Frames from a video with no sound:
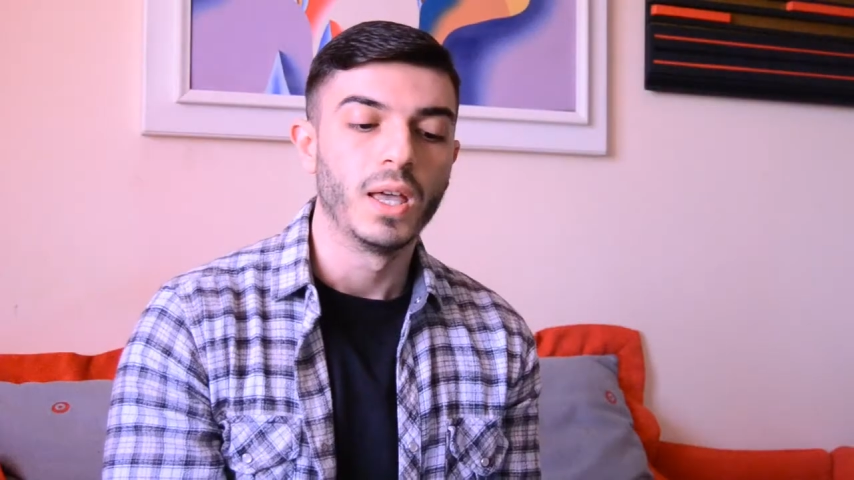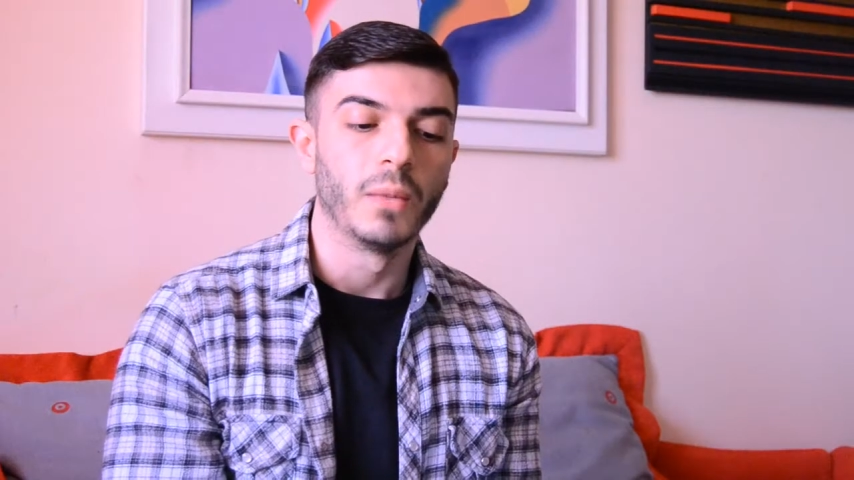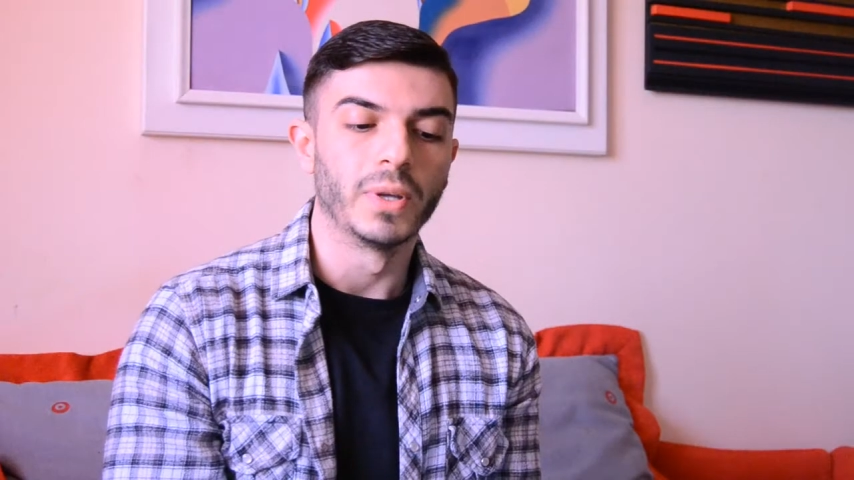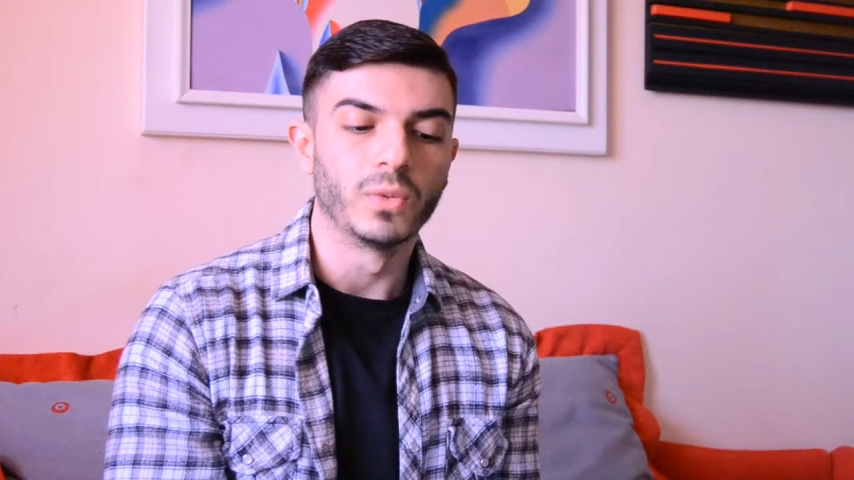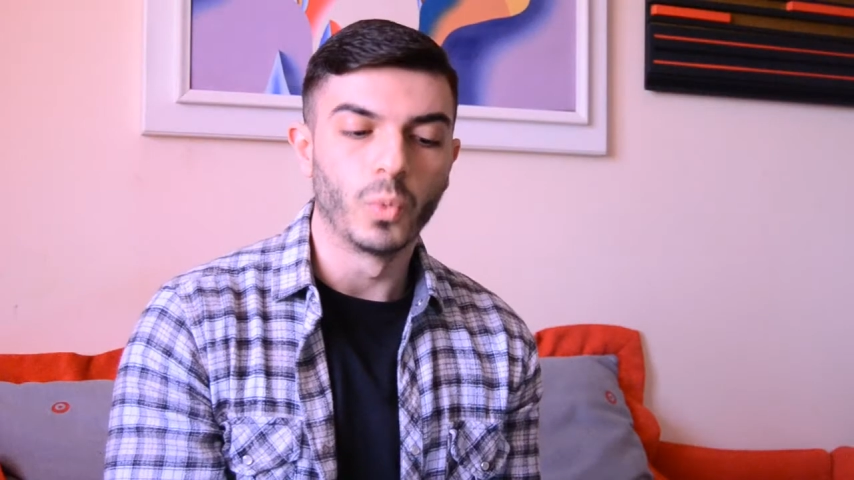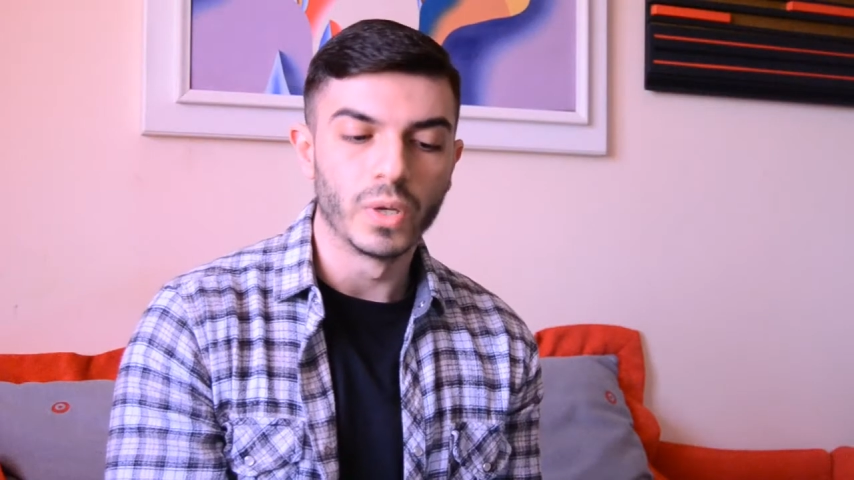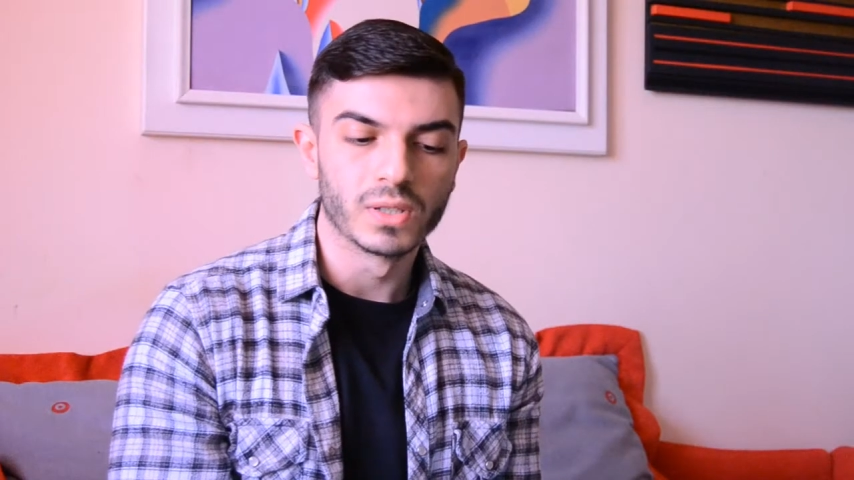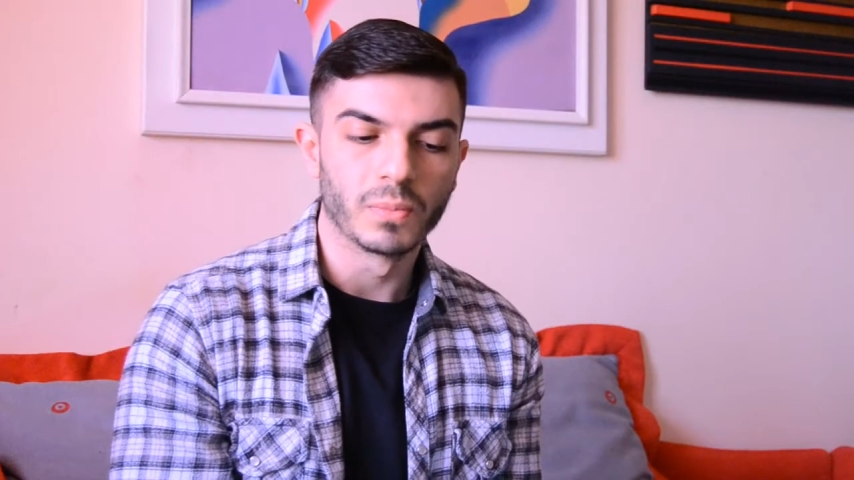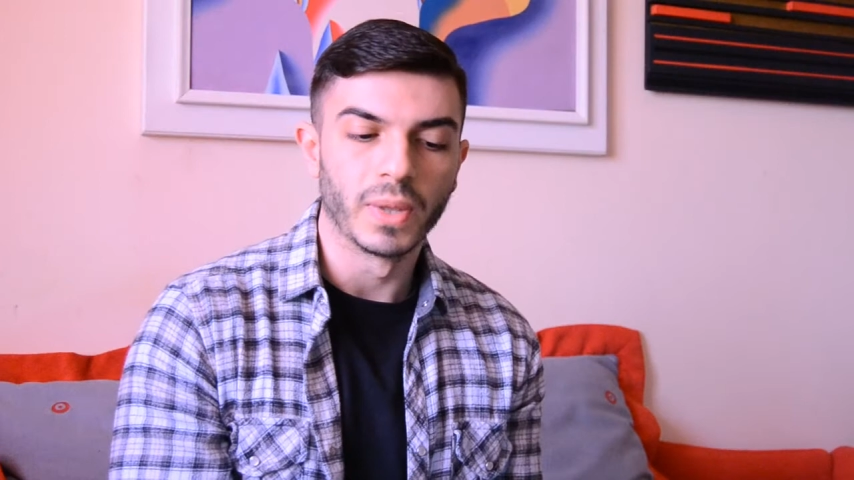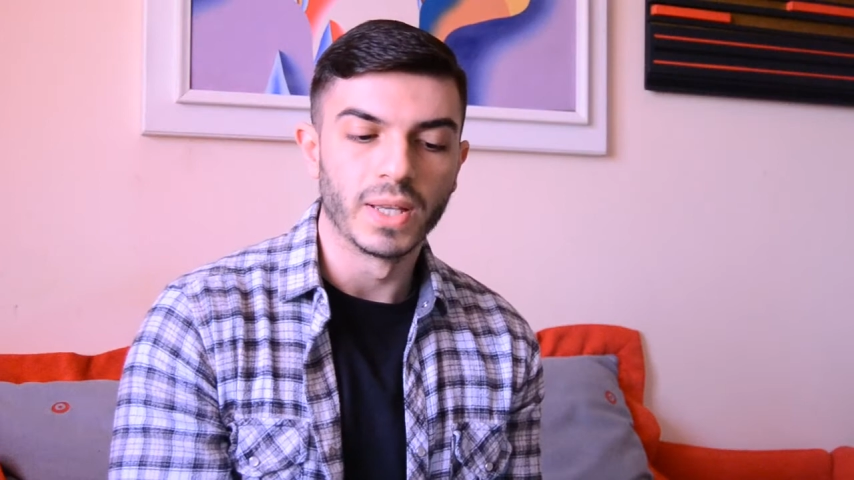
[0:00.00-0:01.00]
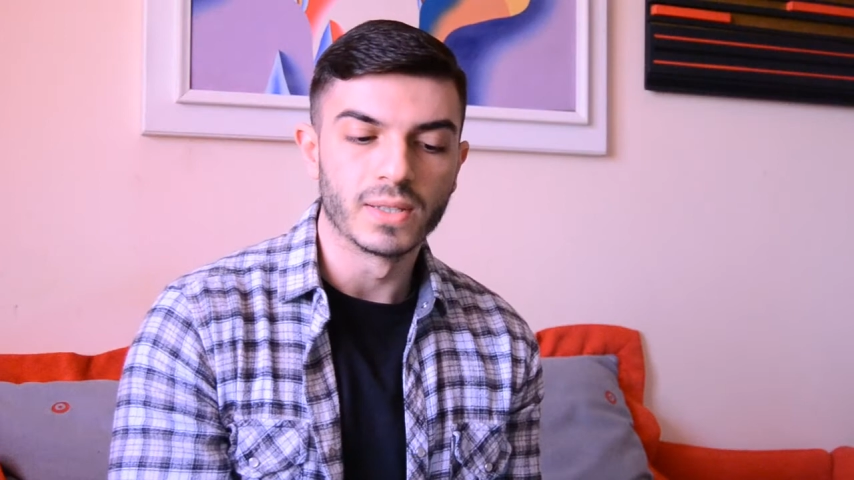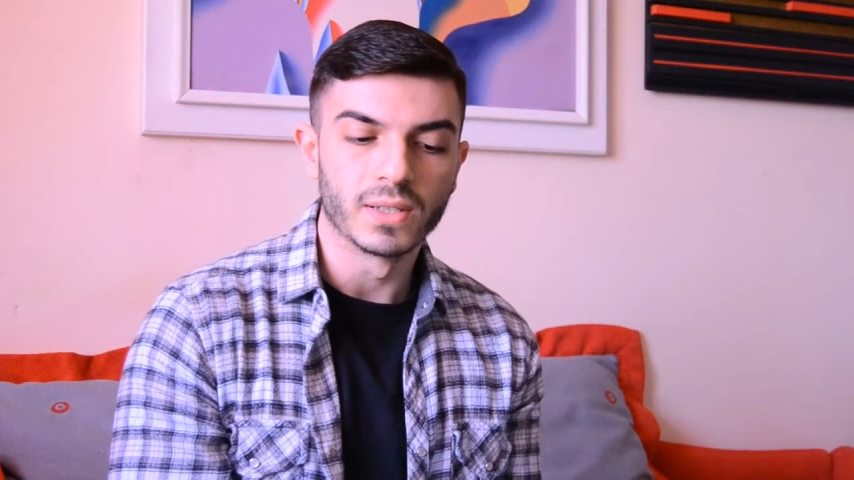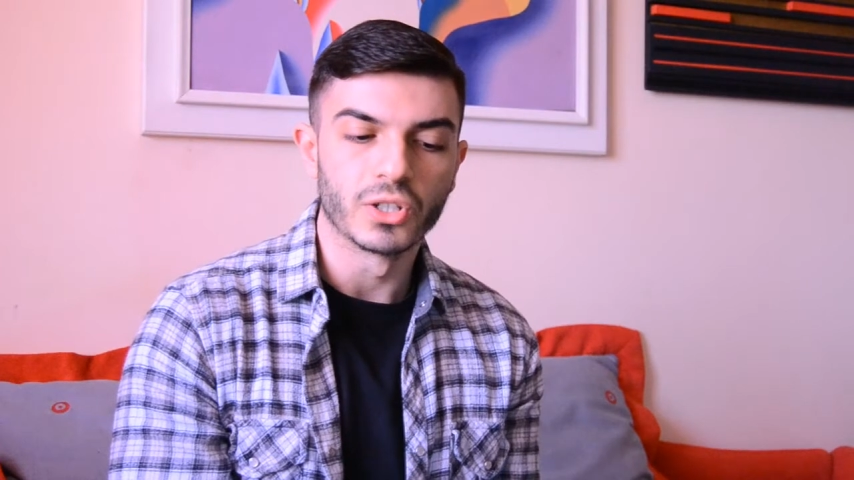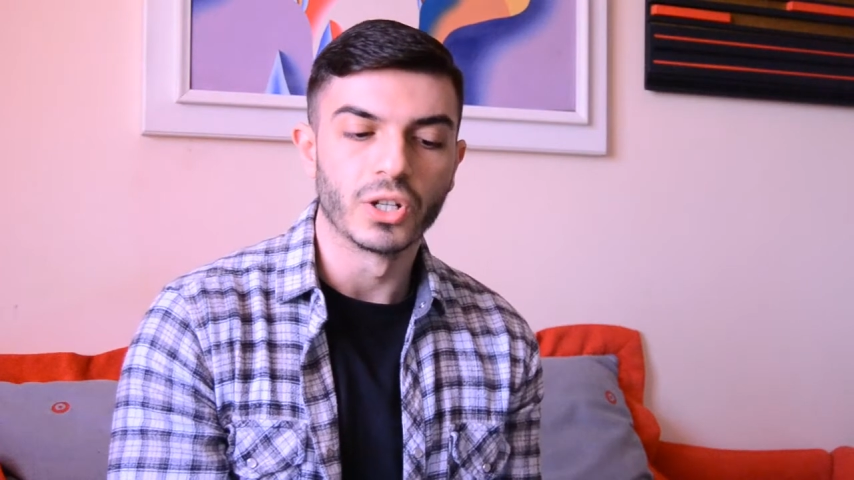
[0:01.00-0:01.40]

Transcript: But wheels play such